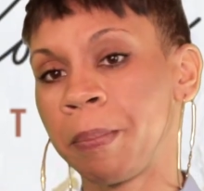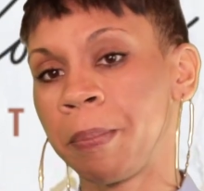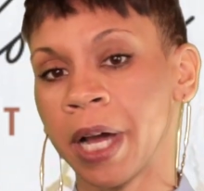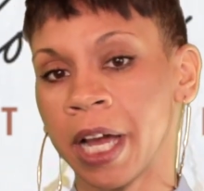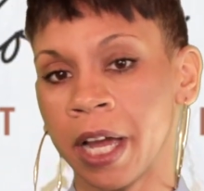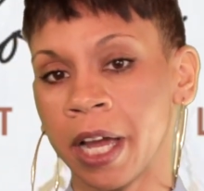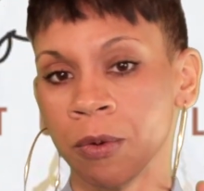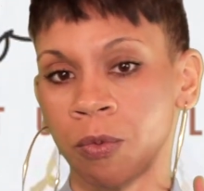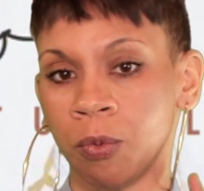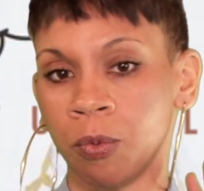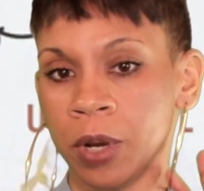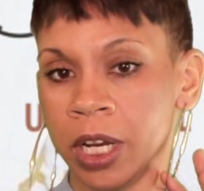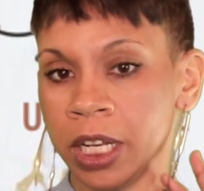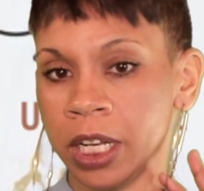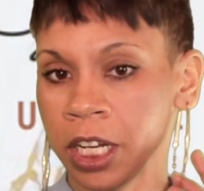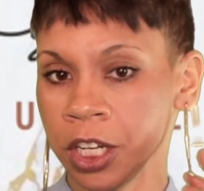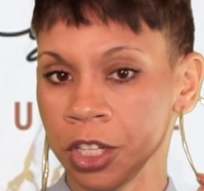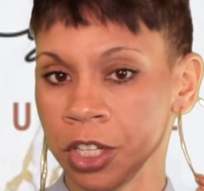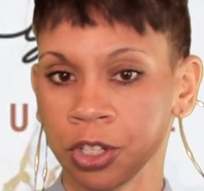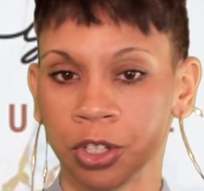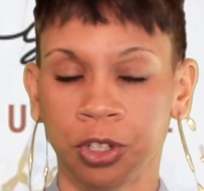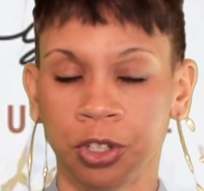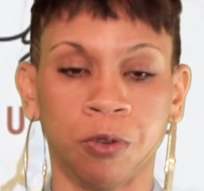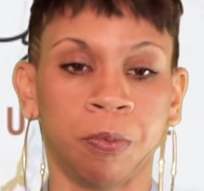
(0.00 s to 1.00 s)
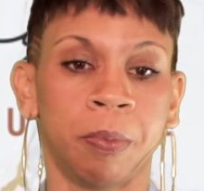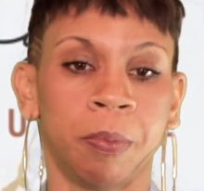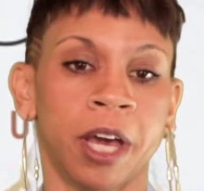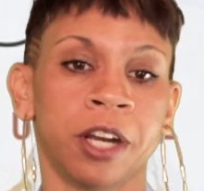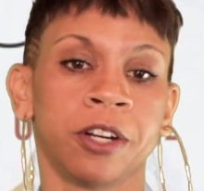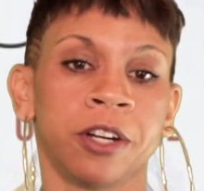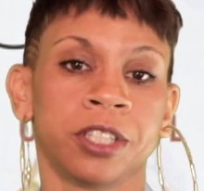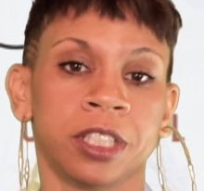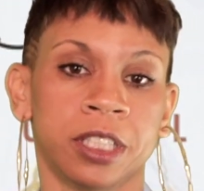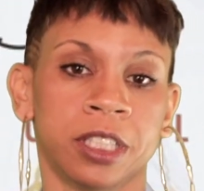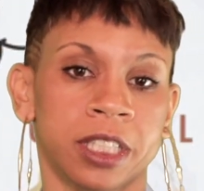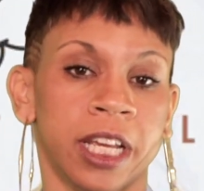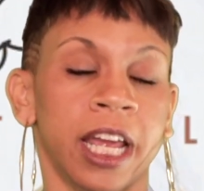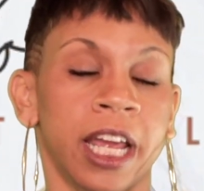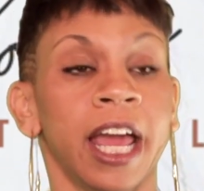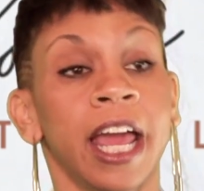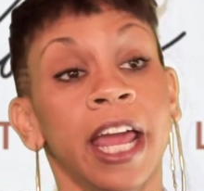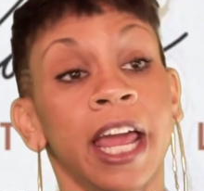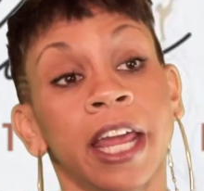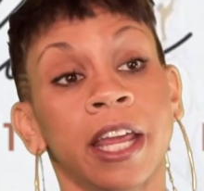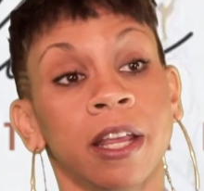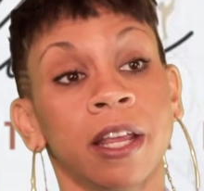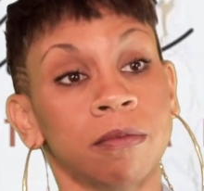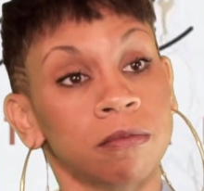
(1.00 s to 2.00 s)
But we need to do better to say,
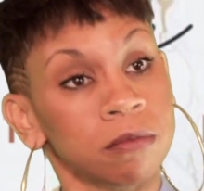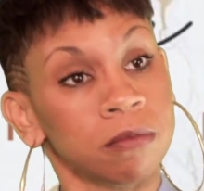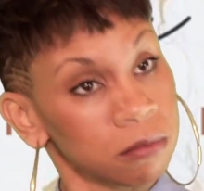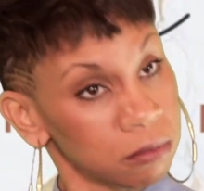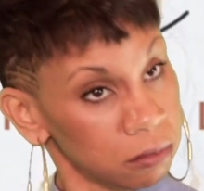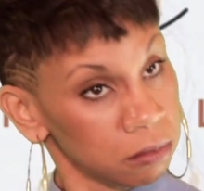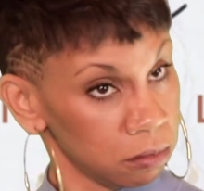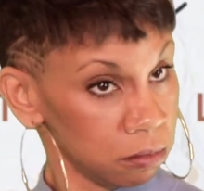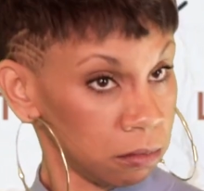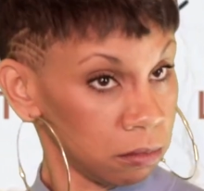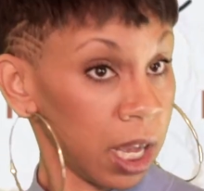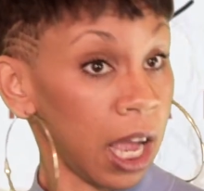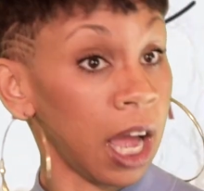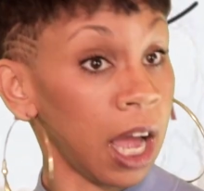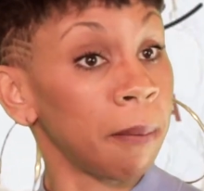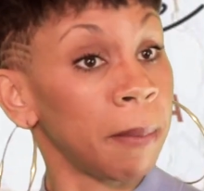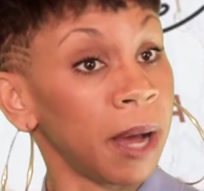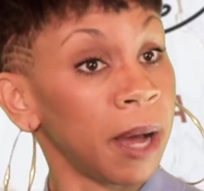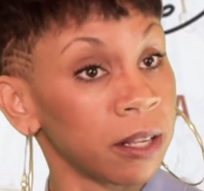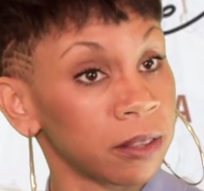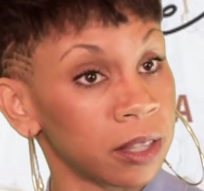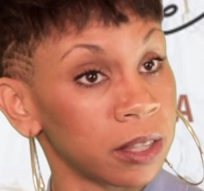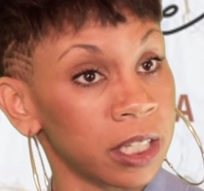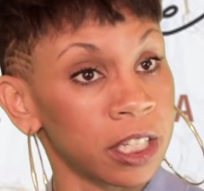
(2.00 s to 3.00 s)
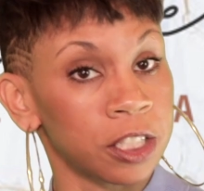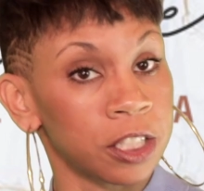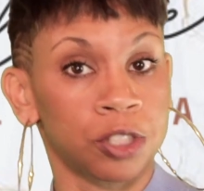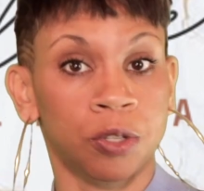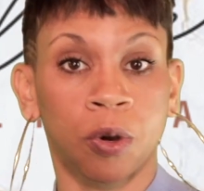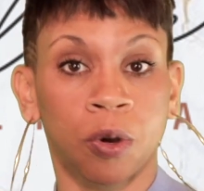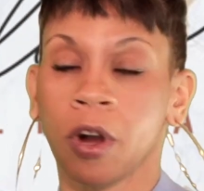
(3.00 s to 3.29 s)
hey, how about this?